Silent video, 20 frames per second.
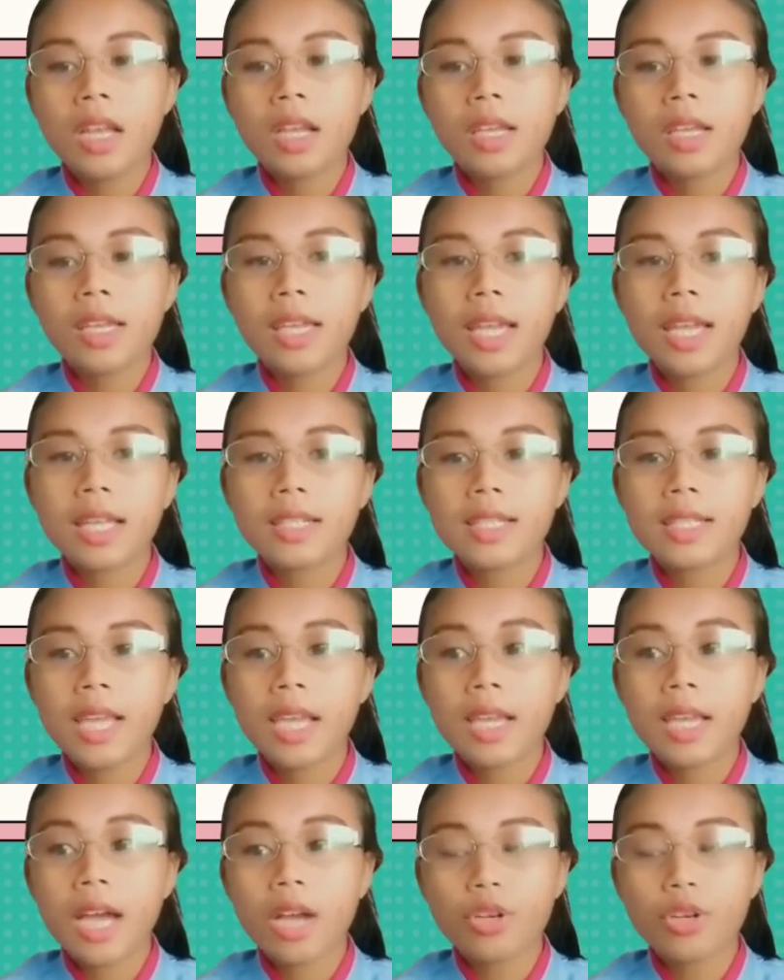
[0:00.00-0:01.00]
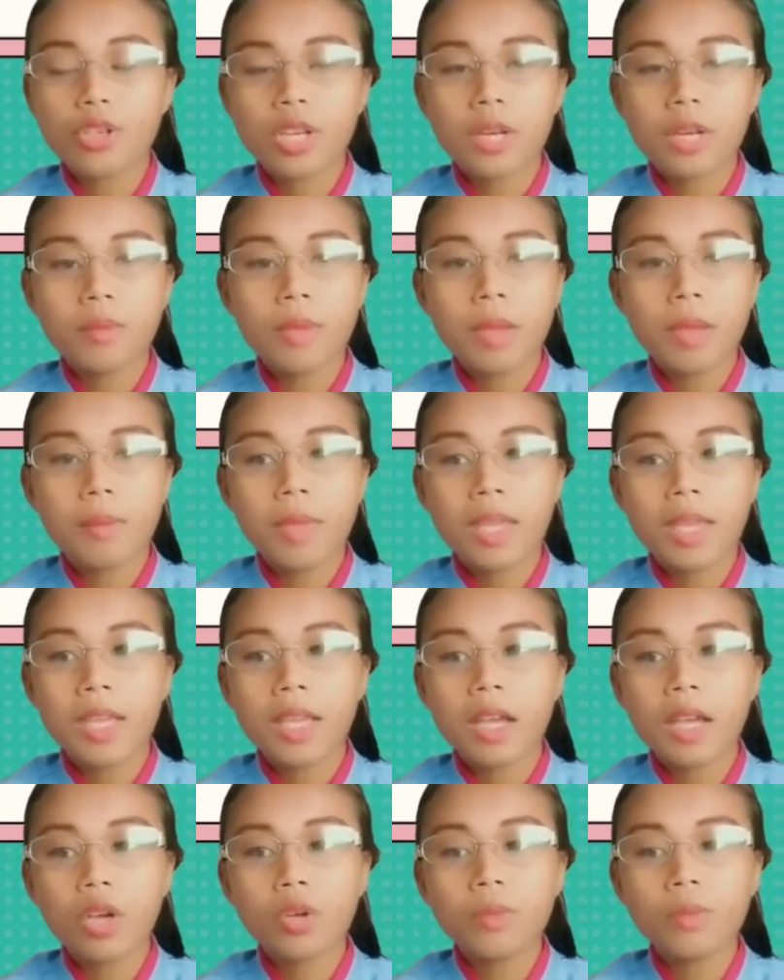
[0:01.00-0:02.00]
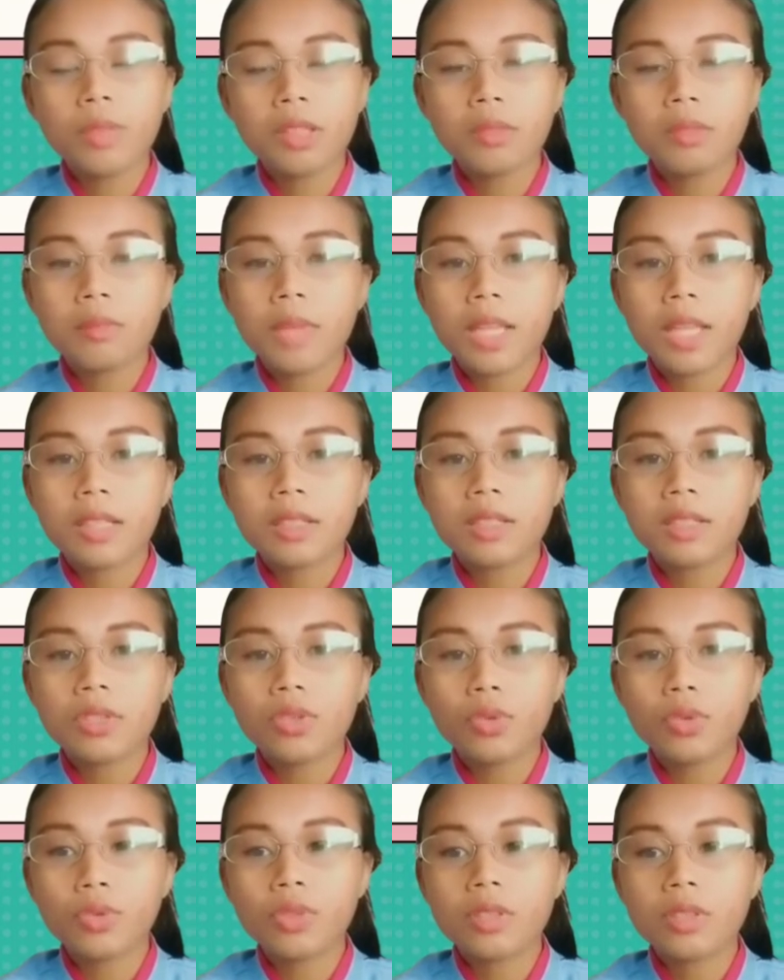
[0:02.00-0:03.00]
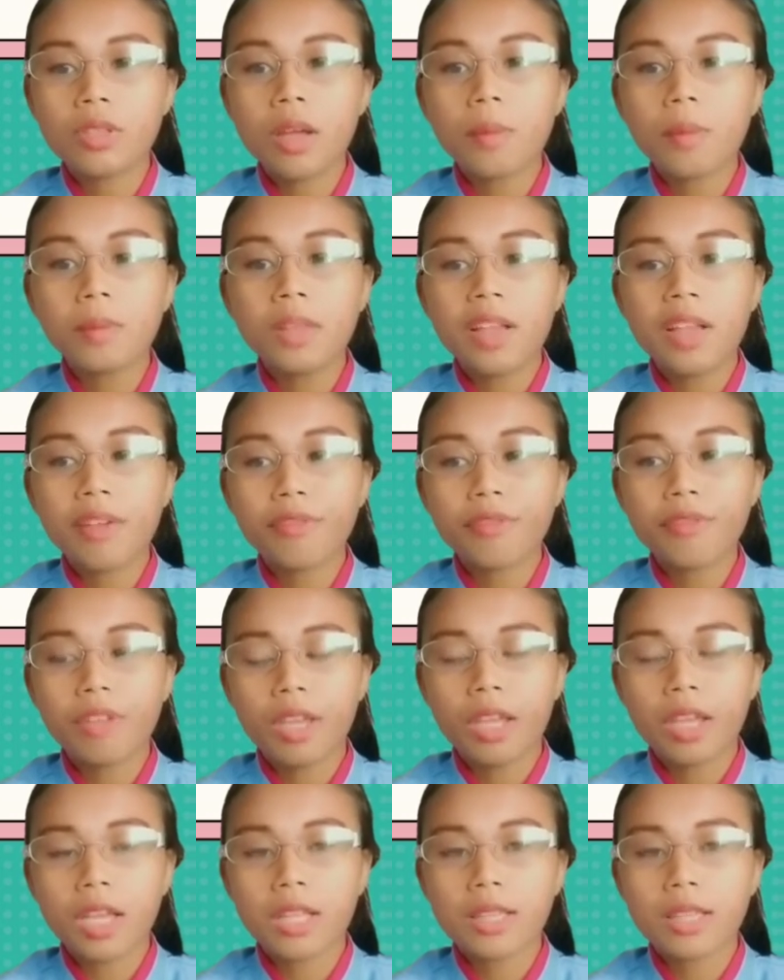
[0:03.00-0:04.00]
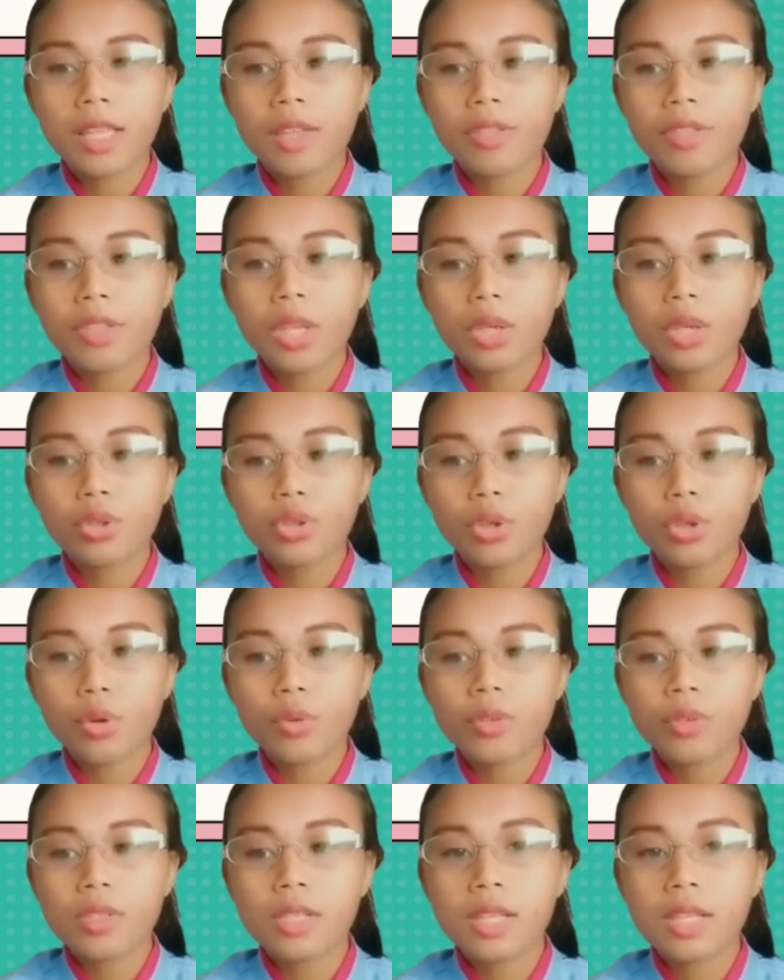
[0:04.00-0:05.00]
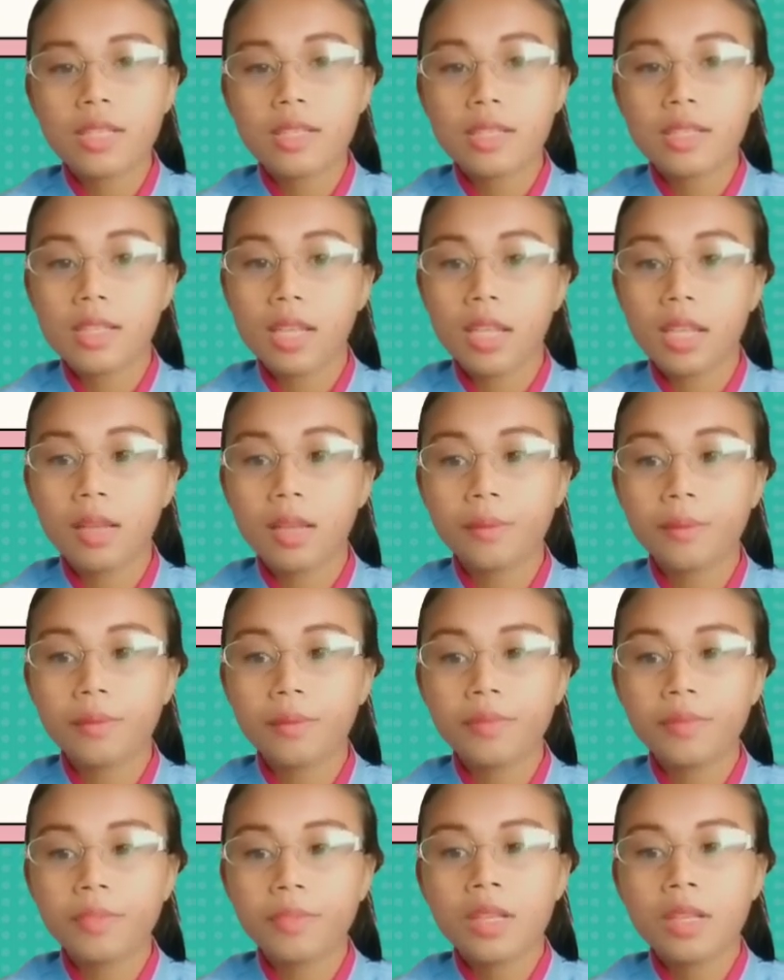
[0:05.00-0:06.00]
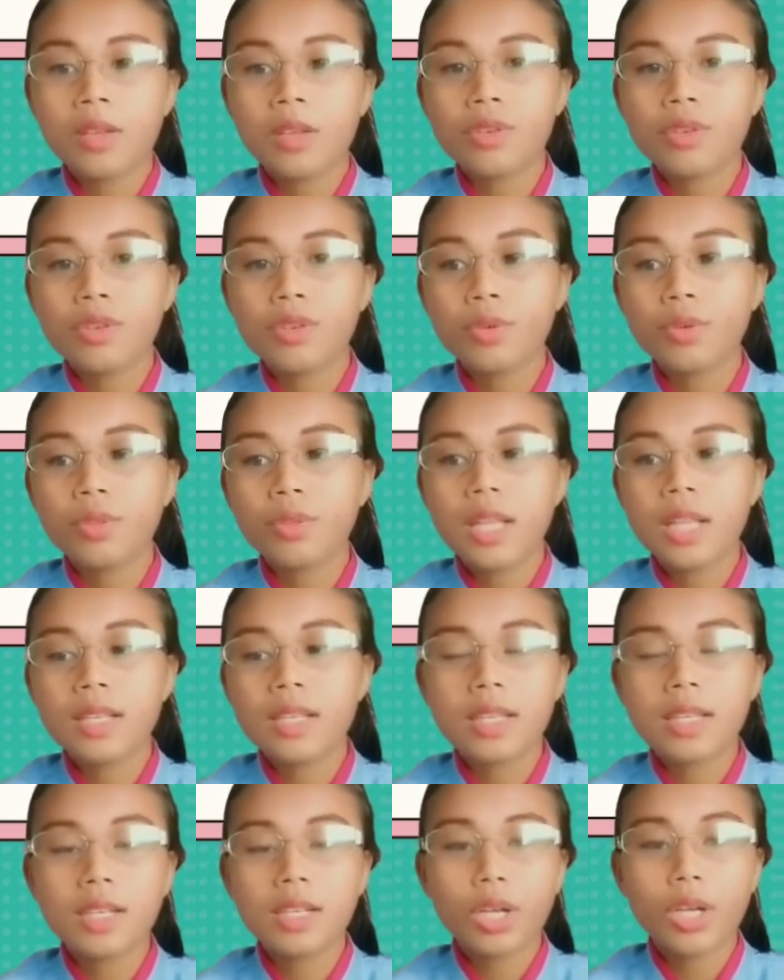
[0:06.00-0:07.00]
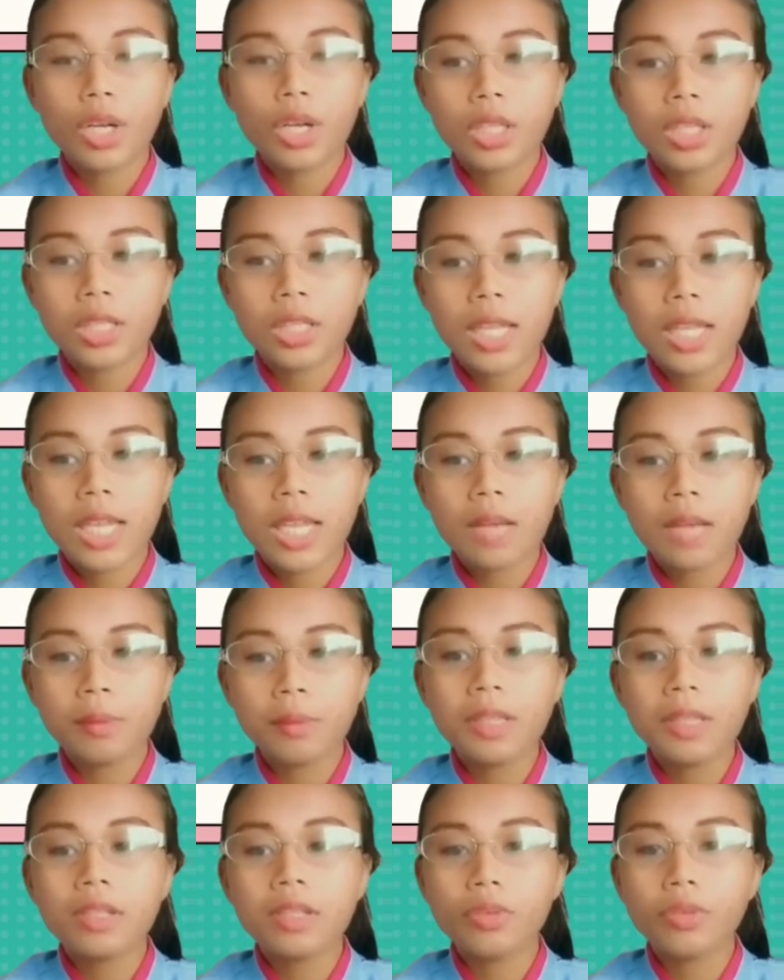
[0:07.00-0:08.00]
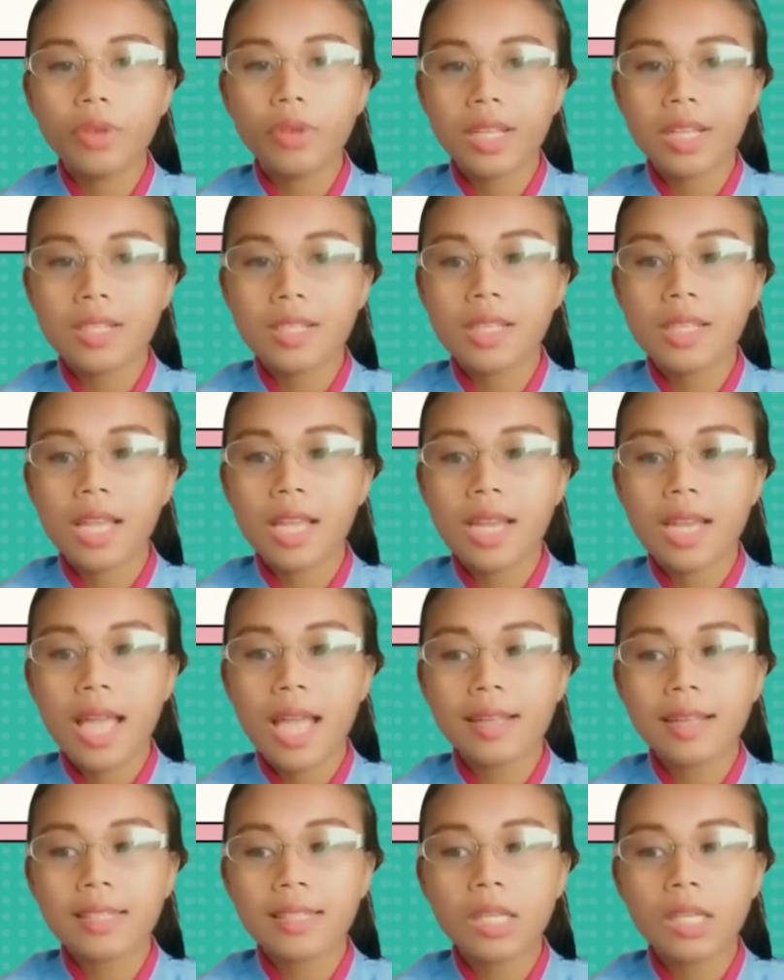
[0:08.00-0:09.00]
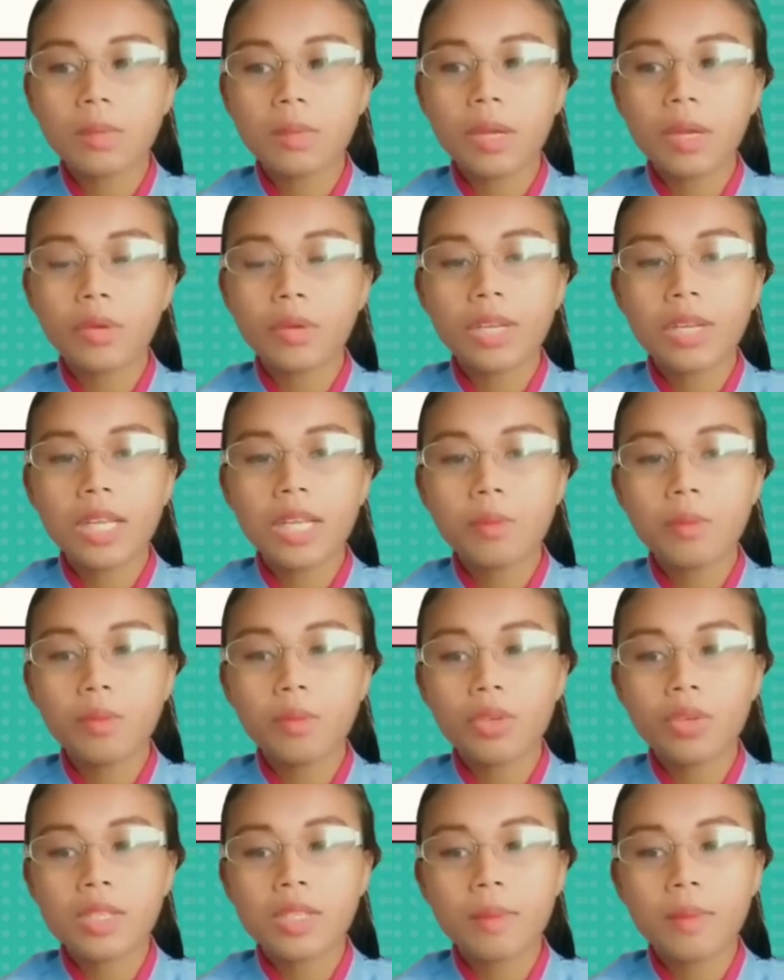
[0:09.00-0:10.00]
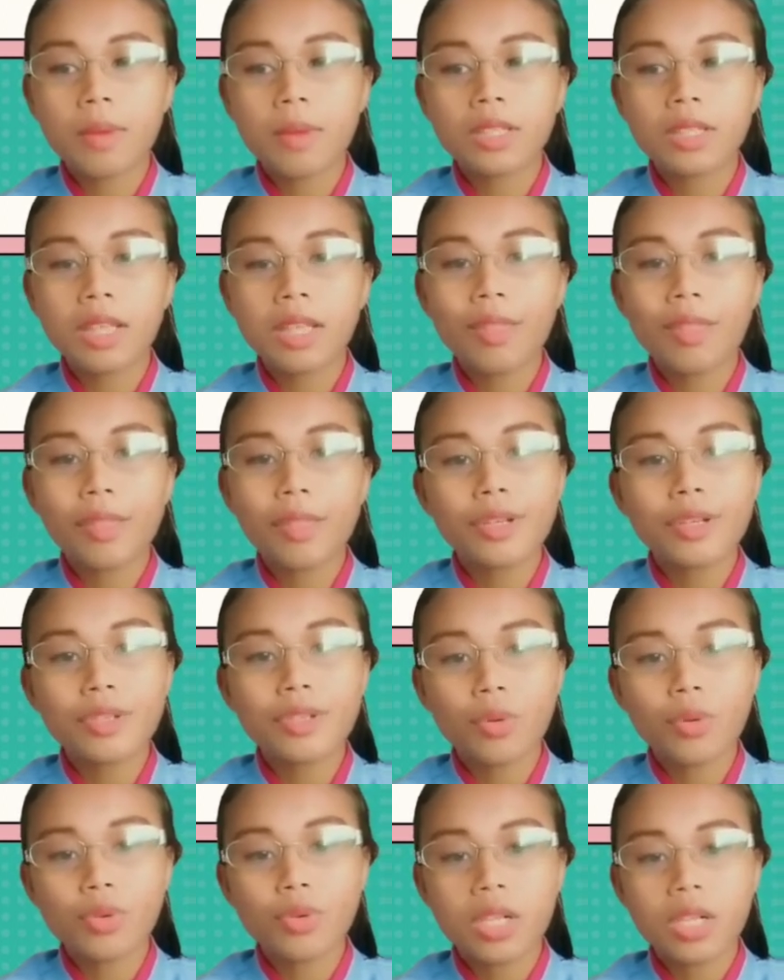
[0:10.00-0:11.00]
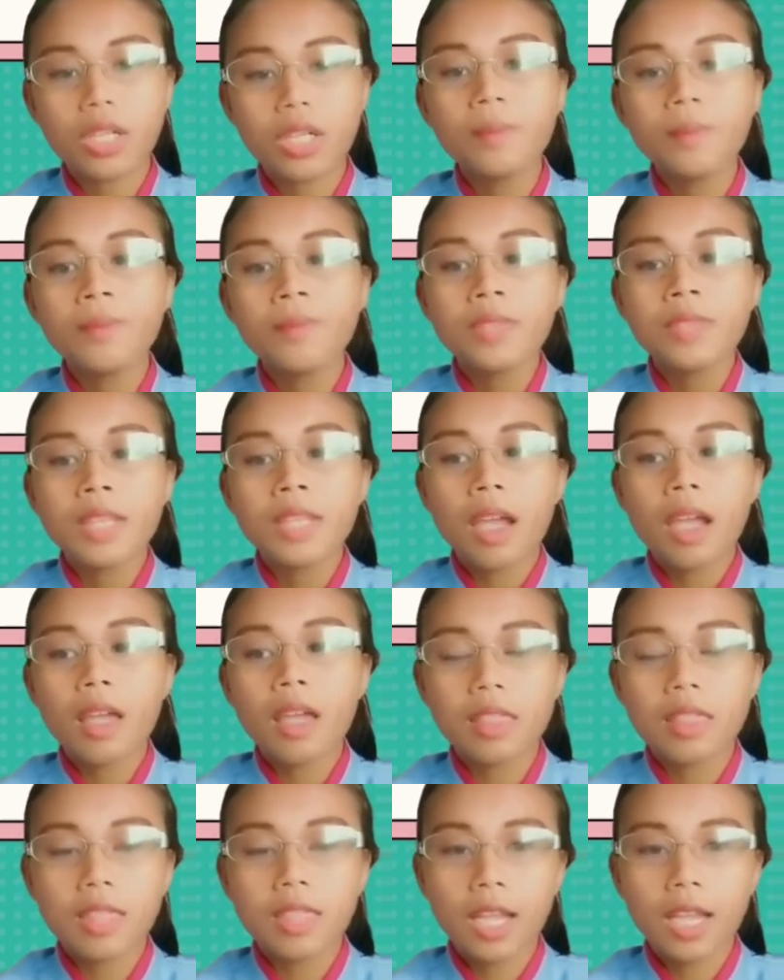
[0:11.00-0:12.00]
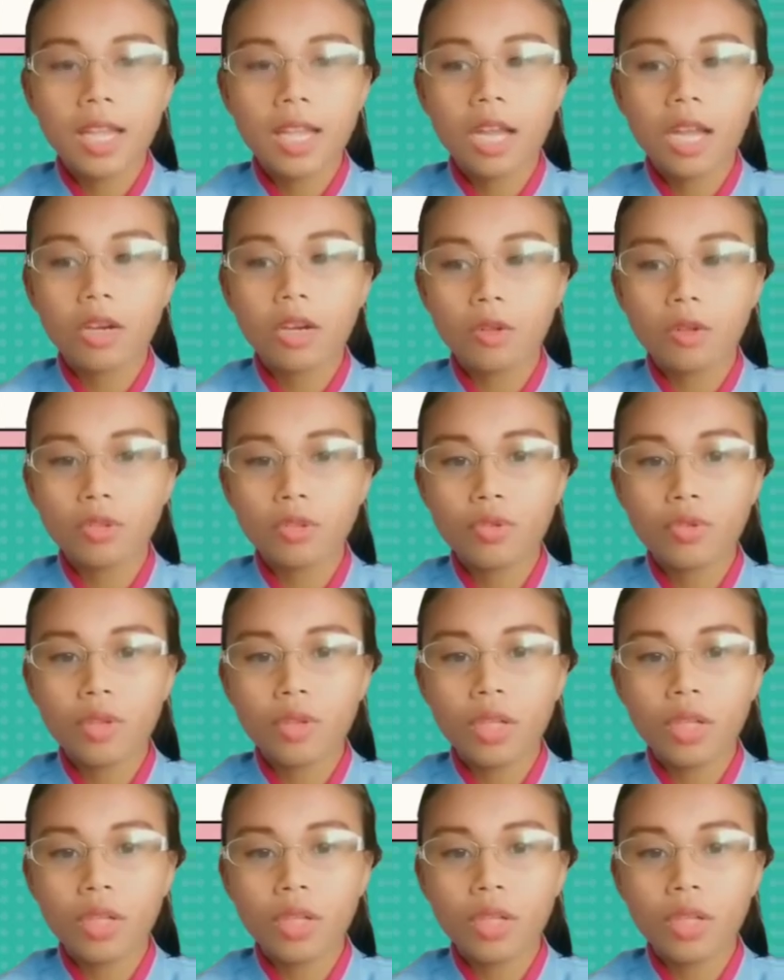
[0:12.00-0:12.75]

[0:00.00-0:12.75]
can take action by making a commitment to stop laughing at ethnic jokes that sting. Students in the early and middle grades can act by reading books about other social, ethnic, and cultural